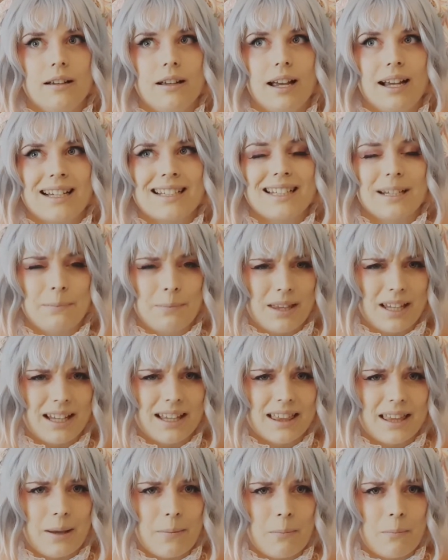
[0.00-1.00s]

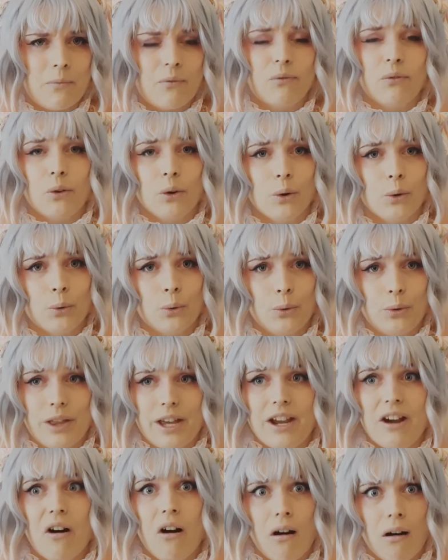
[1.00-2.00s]
accepting them for who
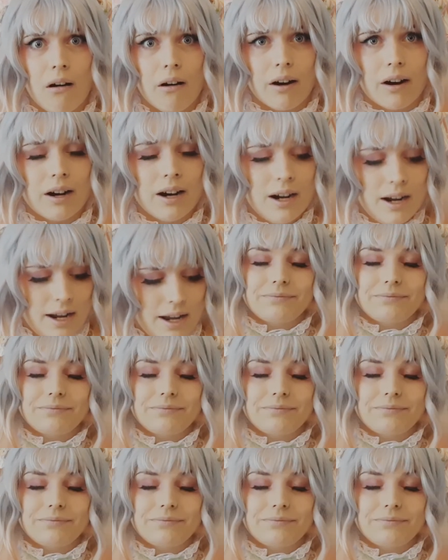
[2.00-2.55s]
they are.